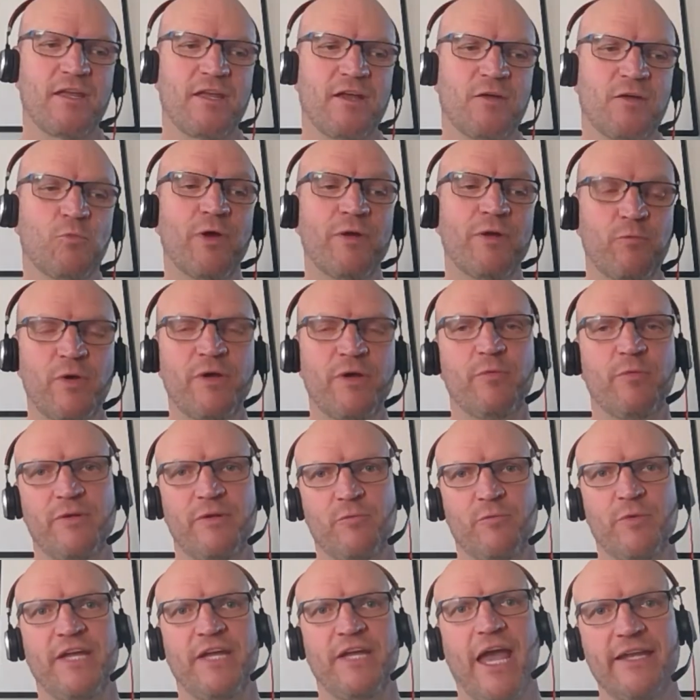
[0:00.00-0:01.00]
We, we,
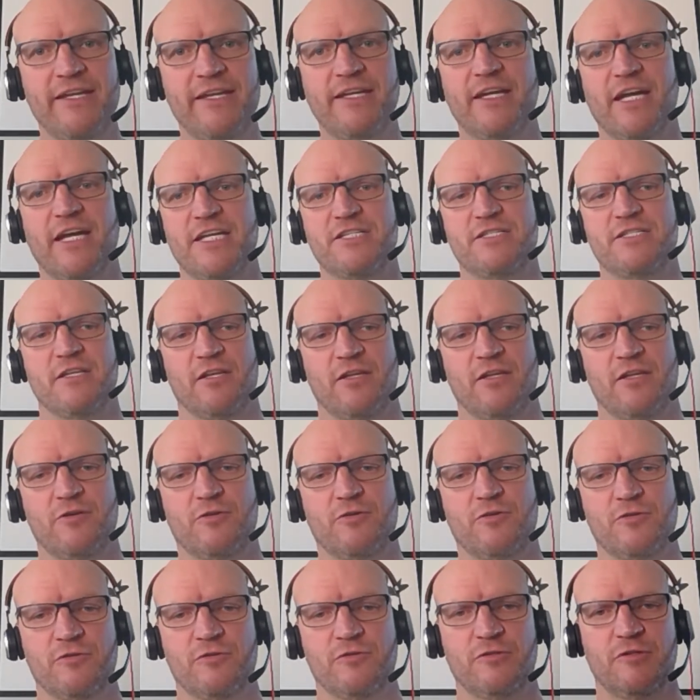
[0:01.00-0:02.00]
we, had engaged a
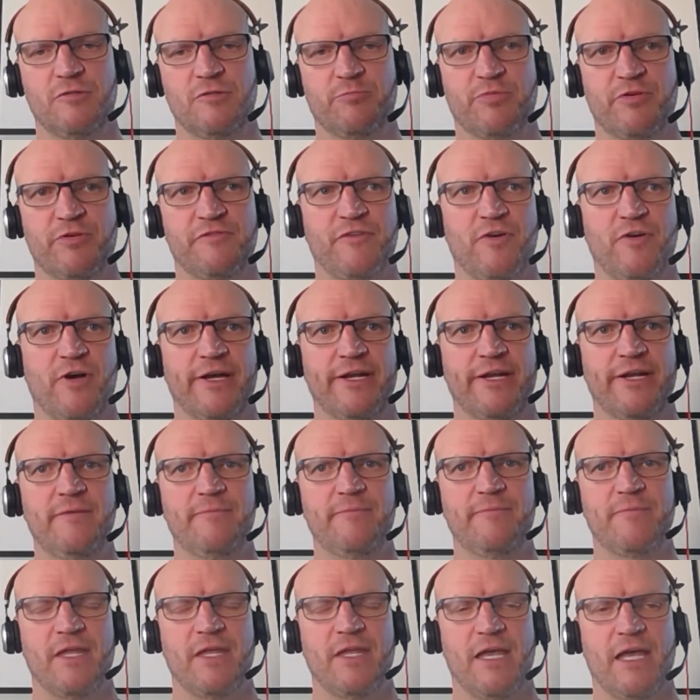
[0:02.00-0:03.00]
local provider
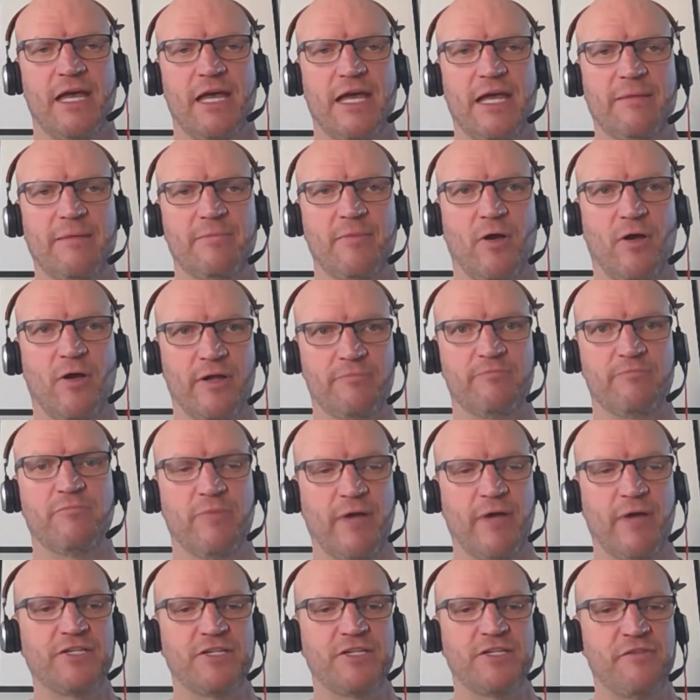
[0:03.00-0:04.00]
um, I
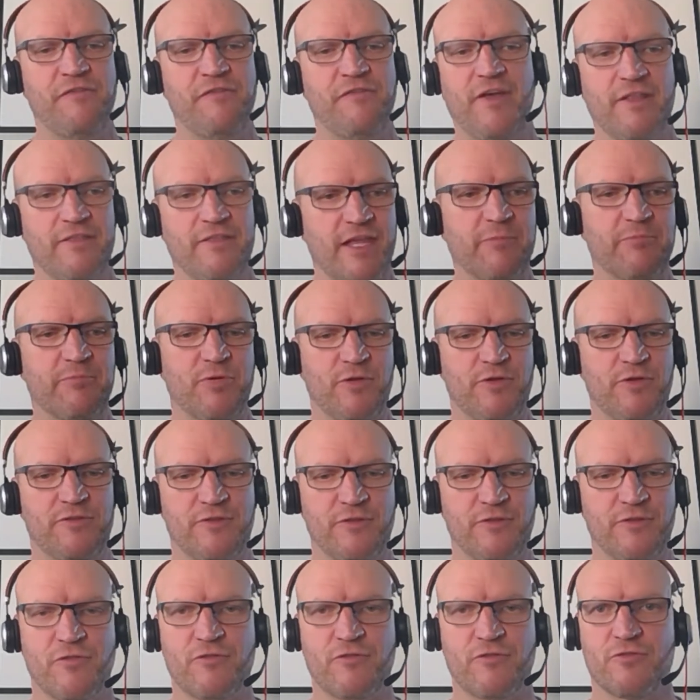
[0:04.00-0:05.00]
actually found that
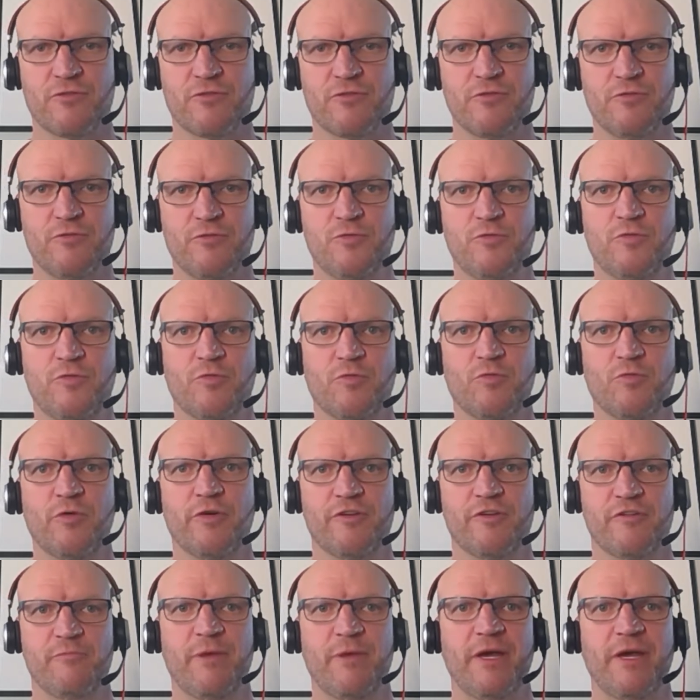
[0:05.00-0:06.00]
person through word
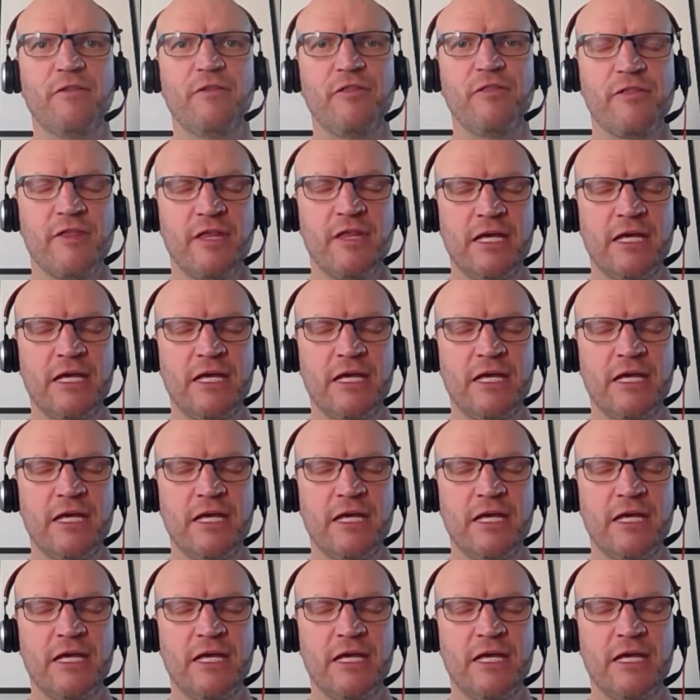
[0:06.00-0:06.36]
of mouth